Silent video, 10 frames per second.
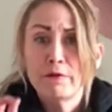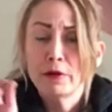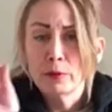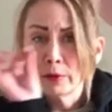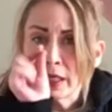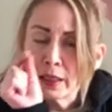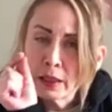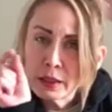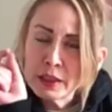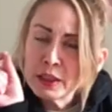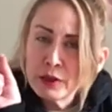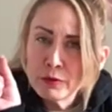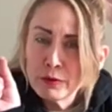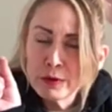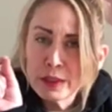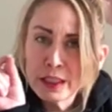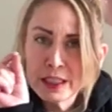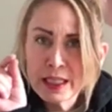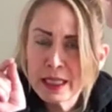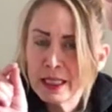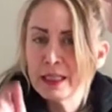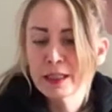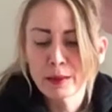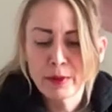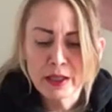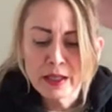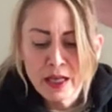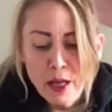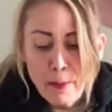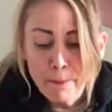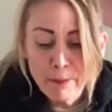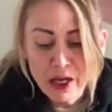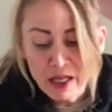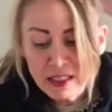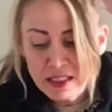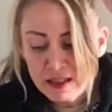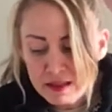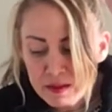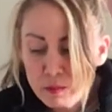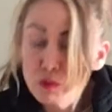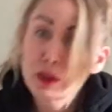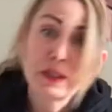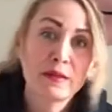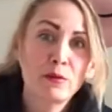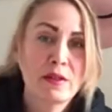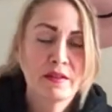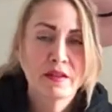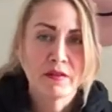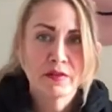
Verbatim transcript: filmed like a teeny tiny little bit, but I did get some really sweet stuff.